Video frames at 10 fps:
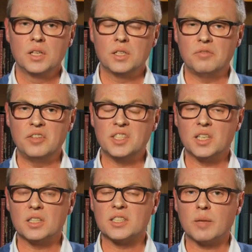the
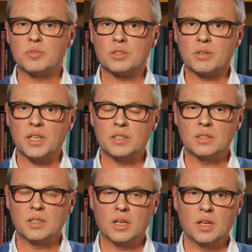physical substrate,
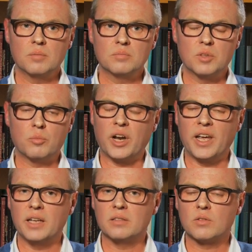the
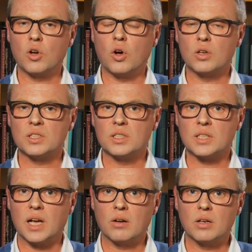brain, causes
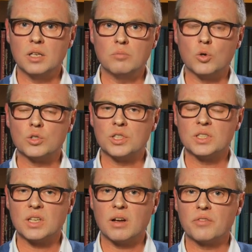our
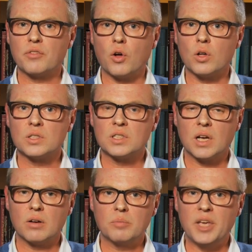emotions, our thoughts,
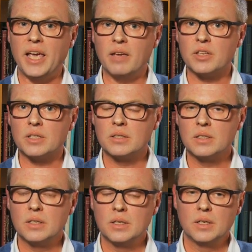our behavior.
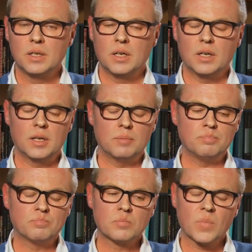
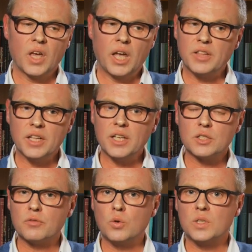And then
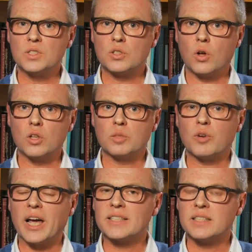there's, of course, all the
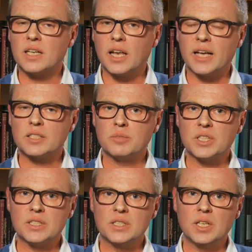practical
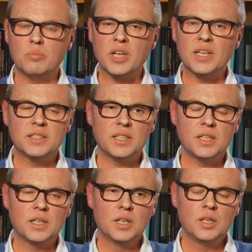aspects, the
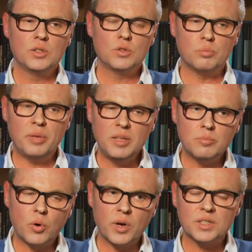ability to
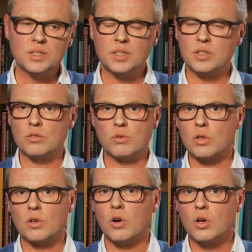pinpoint the
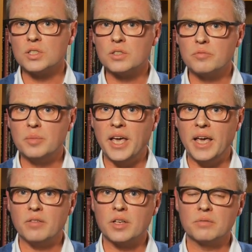neuronal causes of
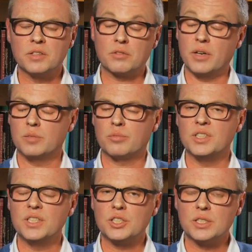behavior with great
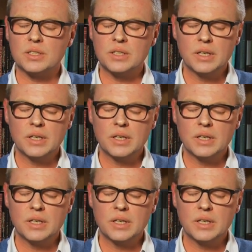precision,